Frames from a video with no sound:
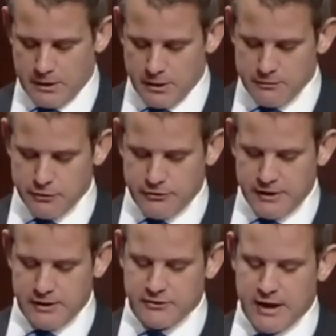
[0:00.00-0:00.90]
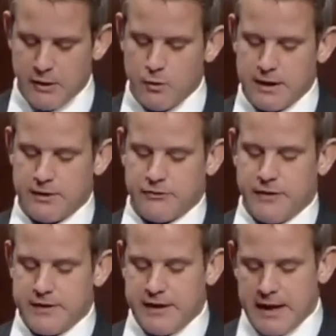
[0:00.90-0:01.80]
While overseas, I
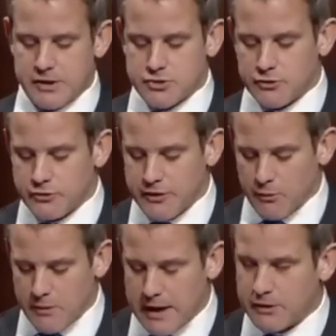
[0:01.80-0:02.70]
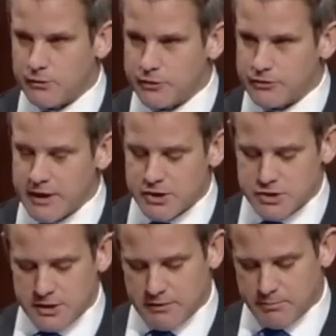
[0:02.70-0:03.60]
witnessed the dangers that
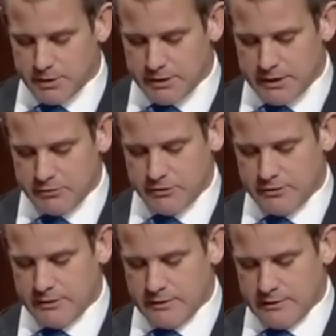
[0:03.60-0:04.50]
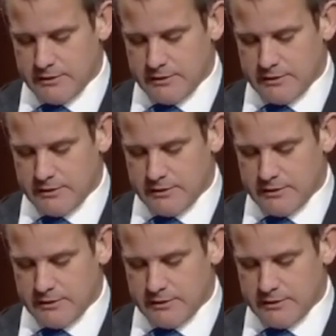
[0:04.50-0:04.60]
radicalization of beliefs